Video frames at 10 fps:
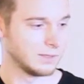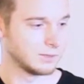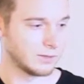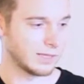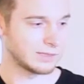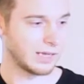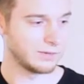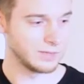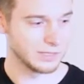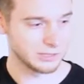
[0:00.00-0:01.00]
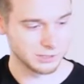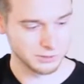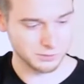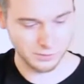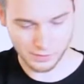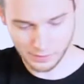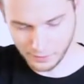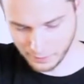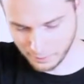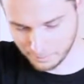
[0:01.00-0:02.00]
So that's kind of an issue.
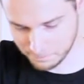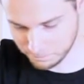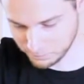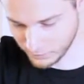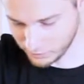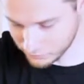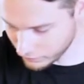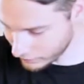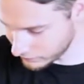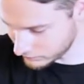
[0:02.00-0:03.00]
Other than that,